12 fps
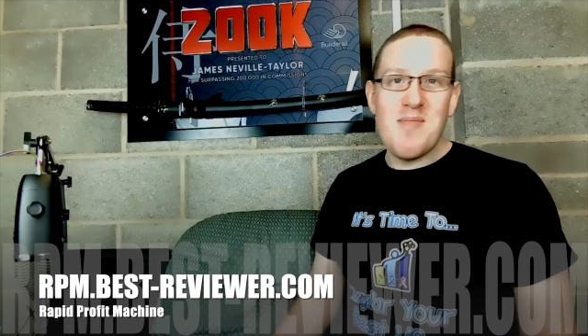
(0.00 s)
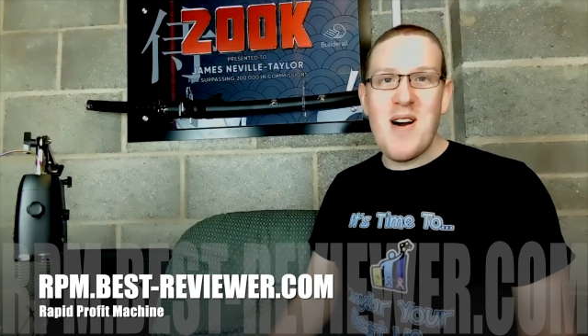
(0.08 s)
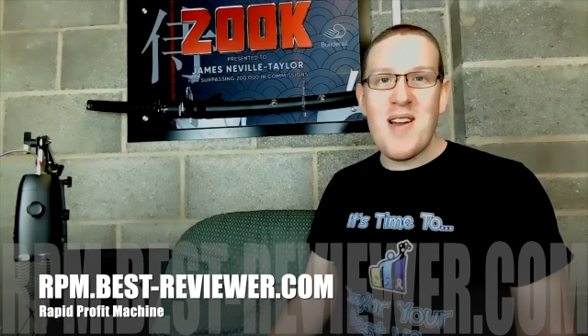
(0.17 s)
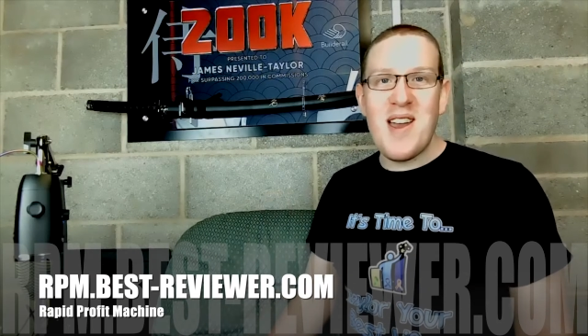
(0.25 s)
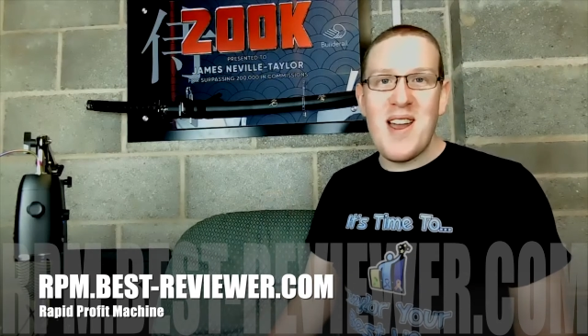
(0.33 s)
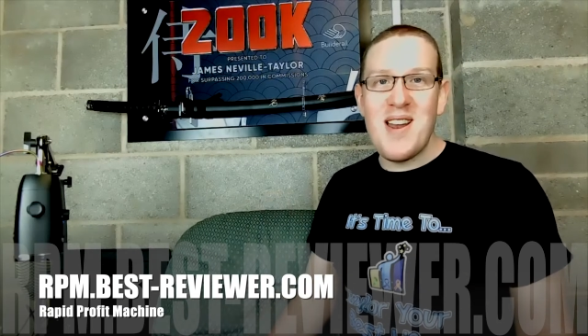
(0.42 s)

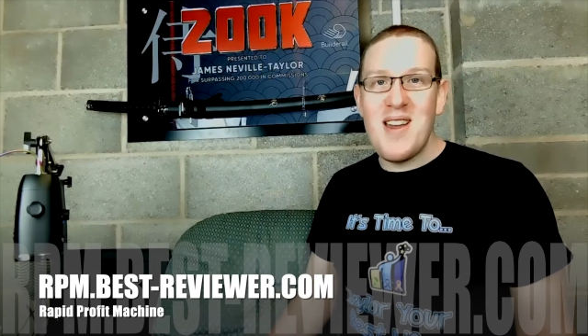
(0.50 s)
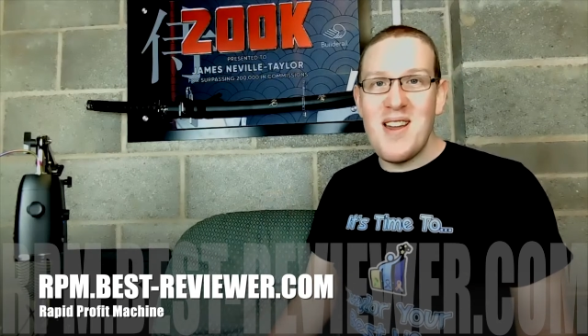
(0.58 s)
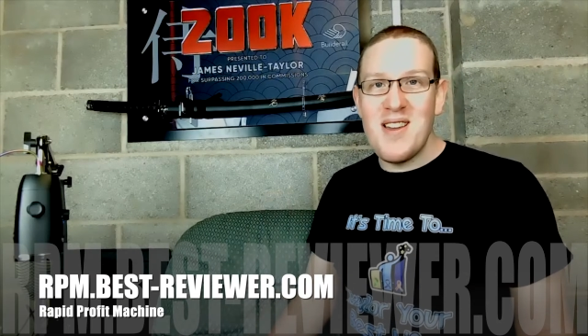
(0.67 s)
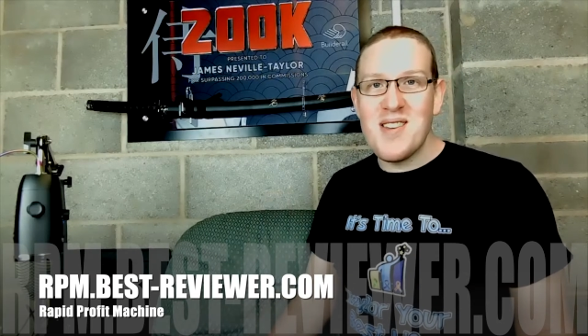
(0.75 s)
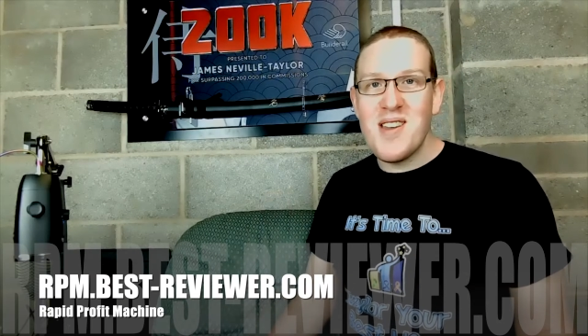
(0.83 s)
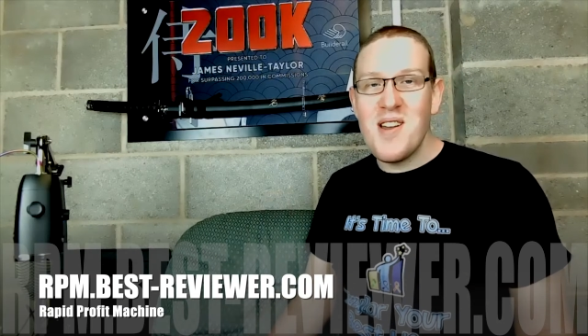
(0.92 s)
marketing
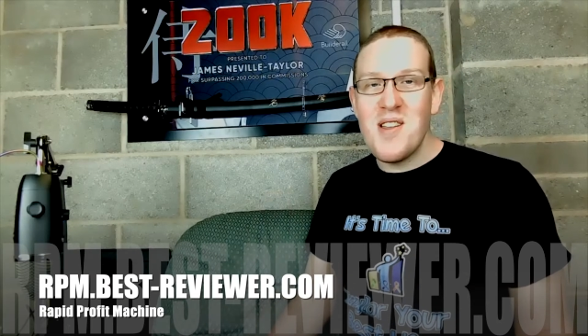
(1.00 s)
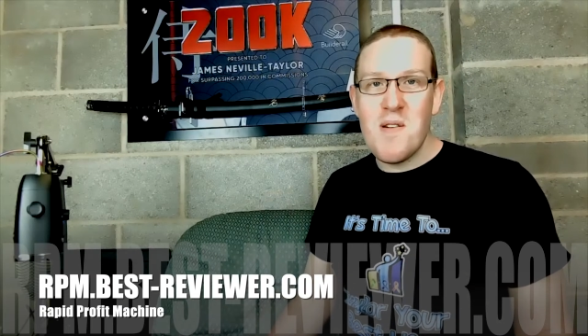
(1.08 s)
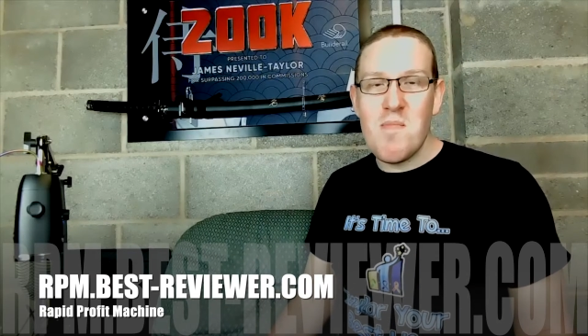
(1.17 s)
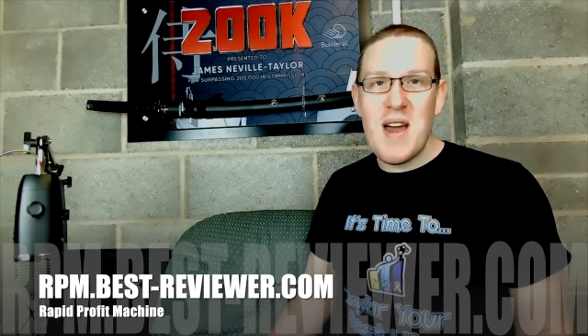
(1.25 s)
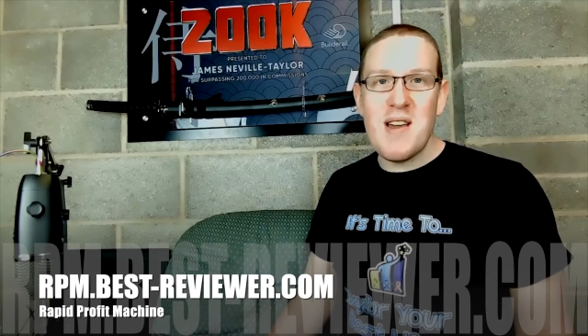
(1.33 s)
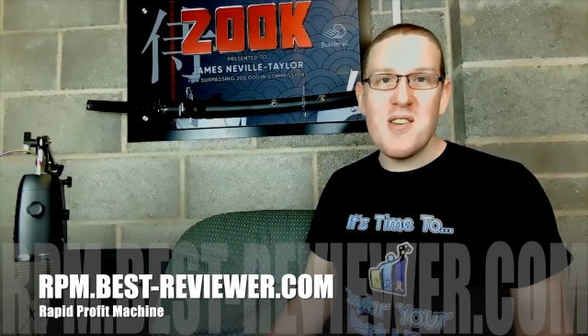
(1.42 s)
is the
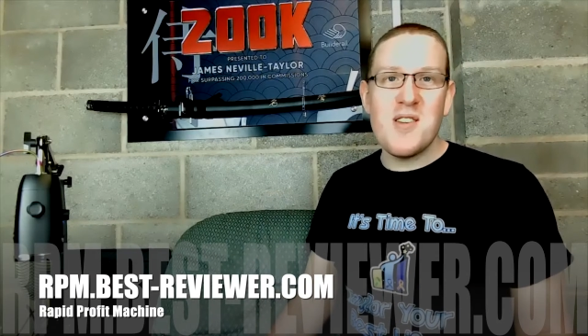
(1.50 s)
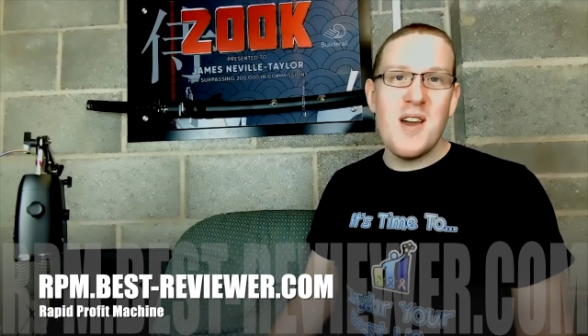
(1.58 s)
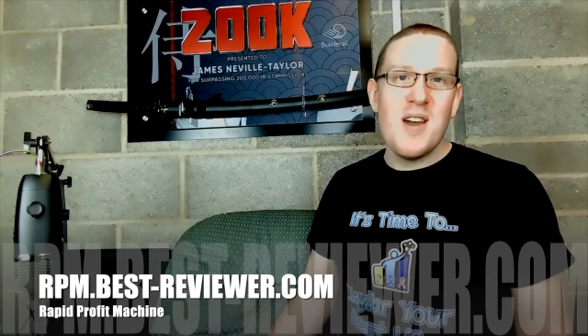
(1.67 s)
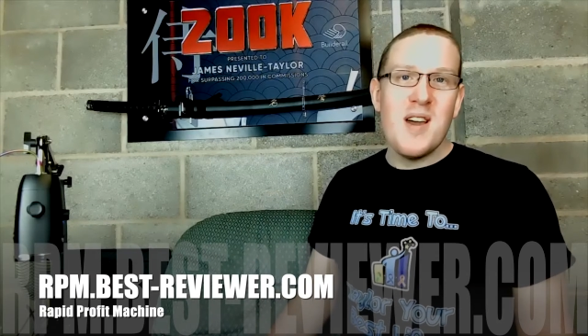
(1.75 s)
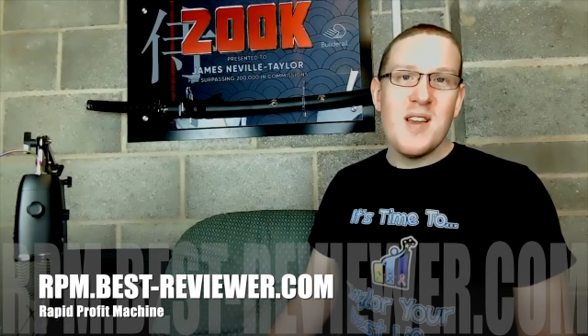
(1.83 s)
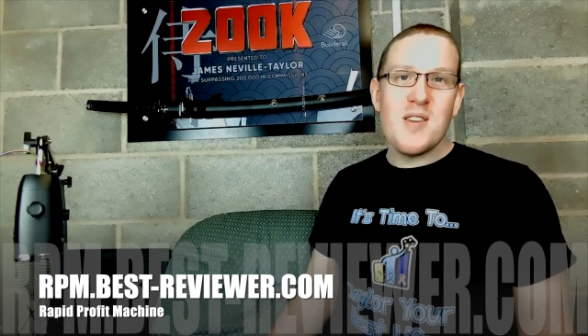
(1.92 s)
best.
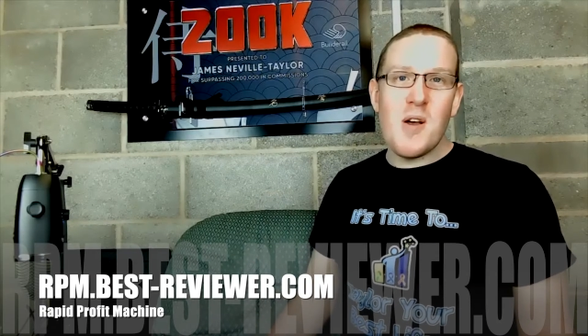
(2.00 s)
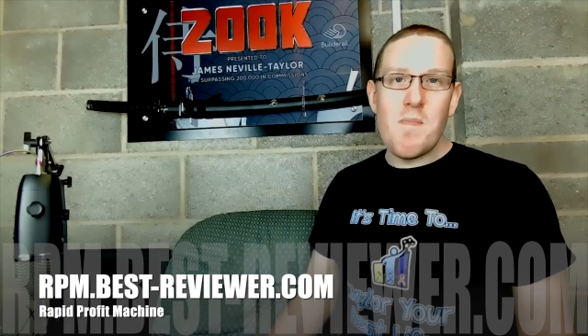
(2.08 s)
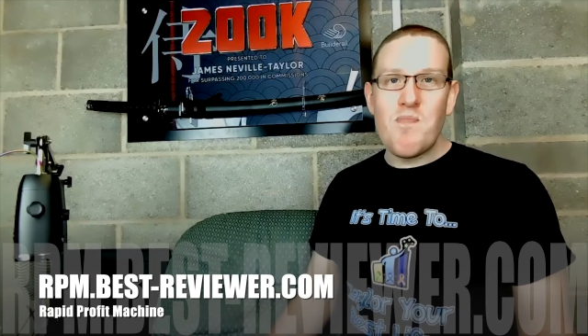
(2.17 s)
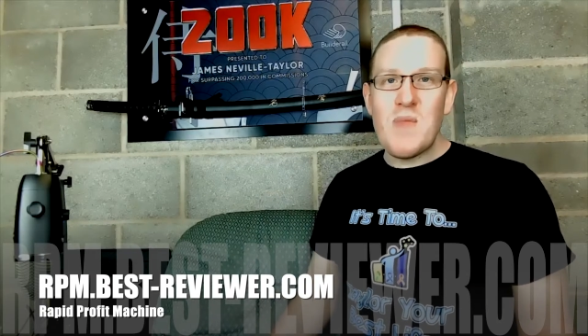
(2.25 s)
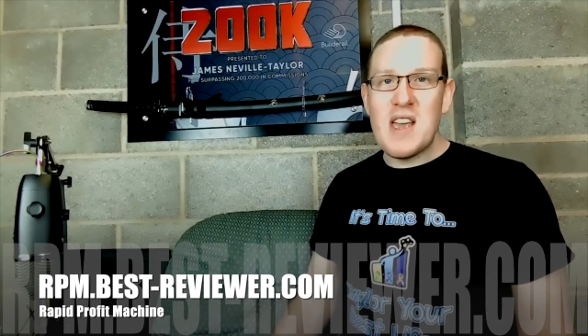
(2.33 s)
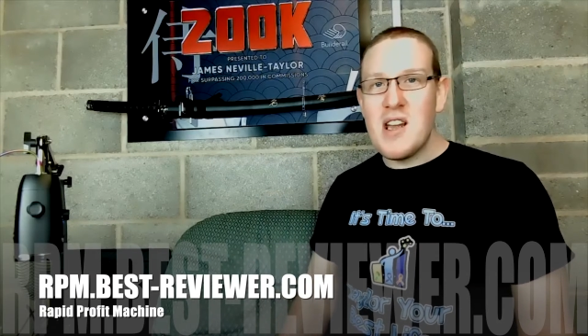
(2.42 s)
So
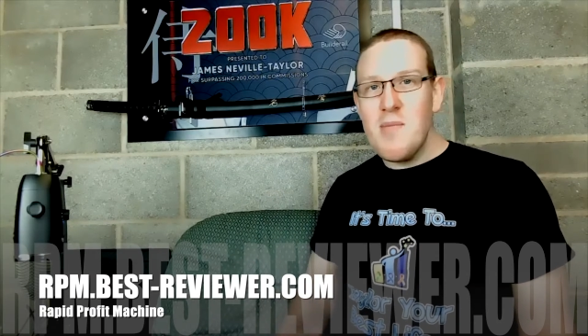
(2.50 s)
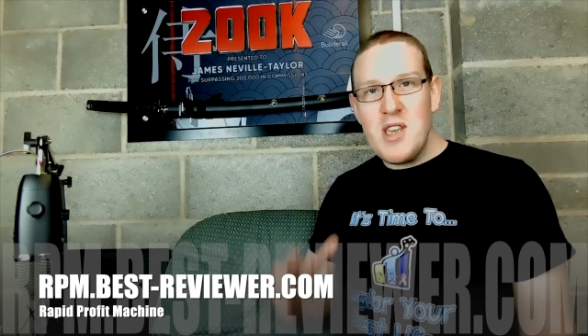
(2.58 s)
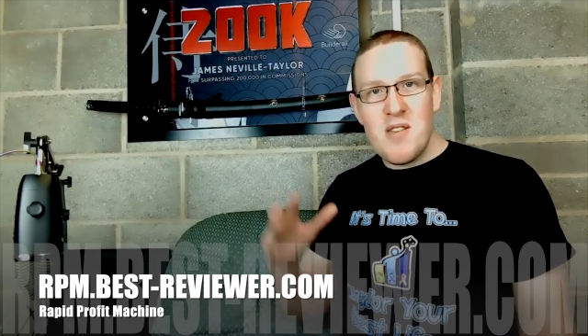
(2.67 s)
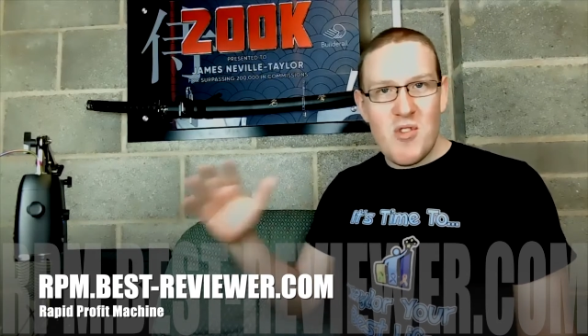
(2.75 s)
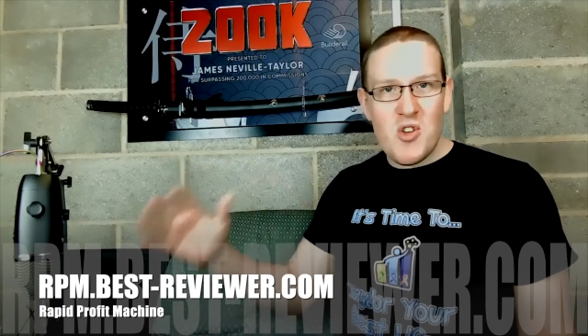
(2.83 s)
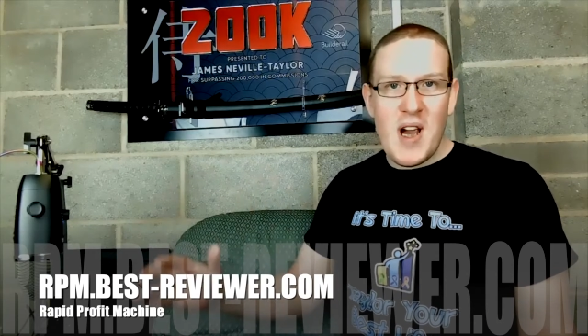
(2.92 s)
there's going to be
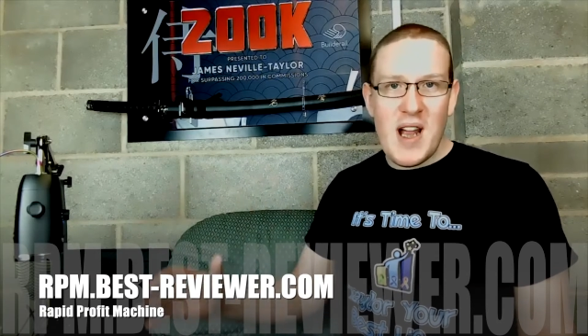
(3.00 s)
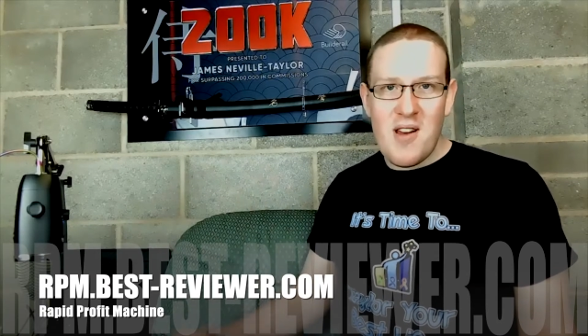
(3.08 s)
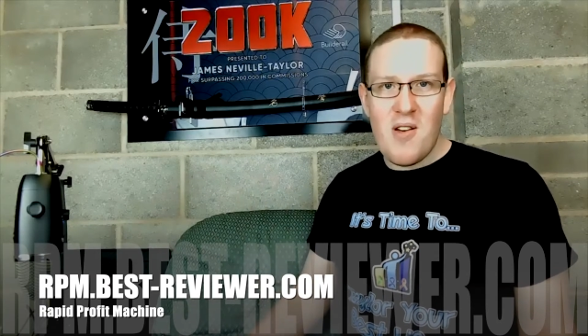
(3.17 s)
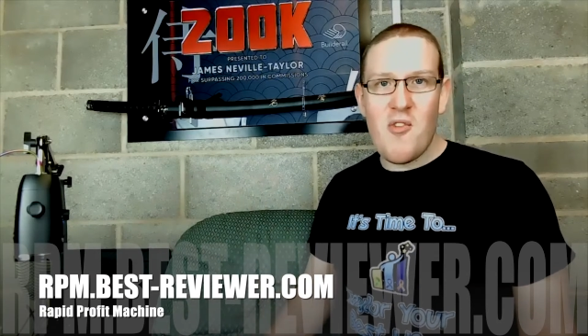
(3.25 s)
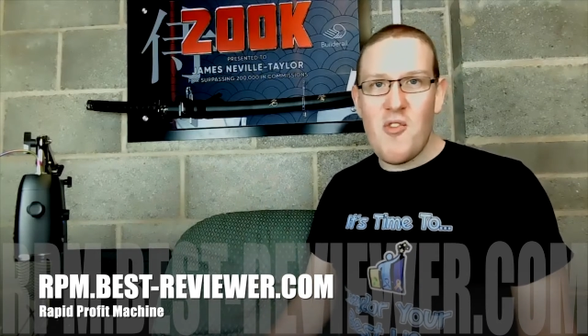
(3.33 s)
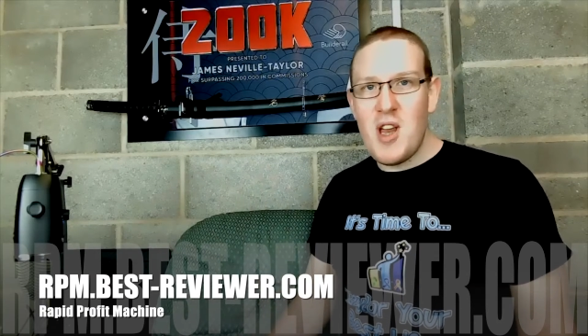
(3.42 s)
some more training
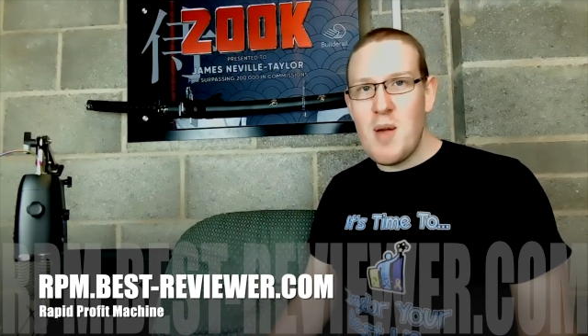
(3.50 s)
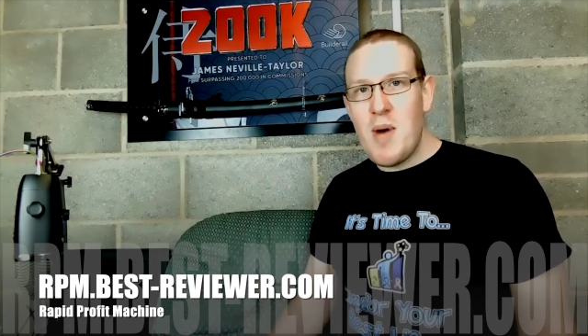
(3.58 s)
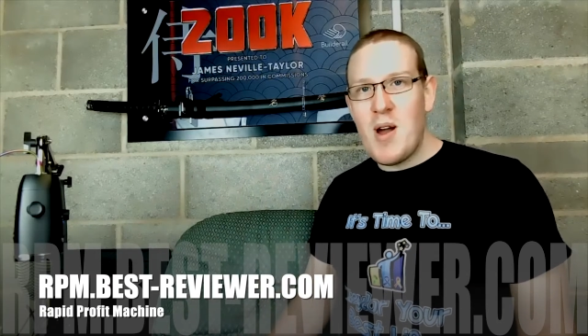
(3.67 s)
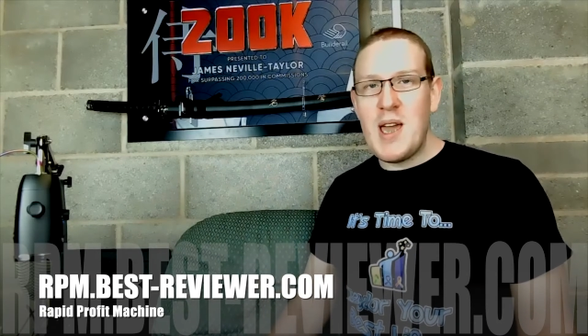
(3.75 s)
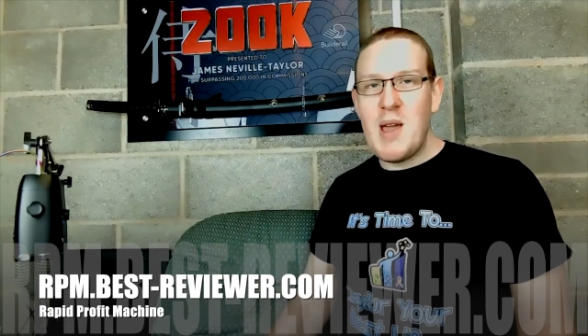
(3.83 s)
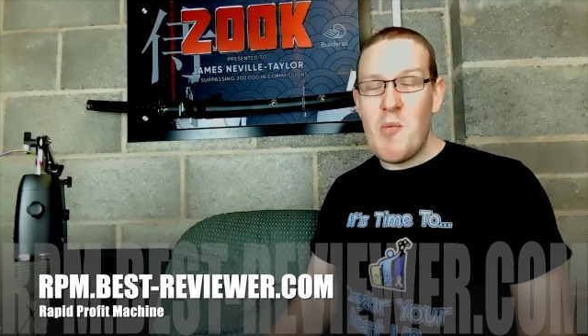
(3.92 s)
on affiliate
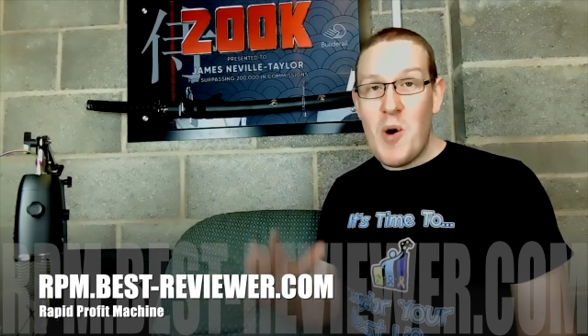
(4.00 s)
marketing,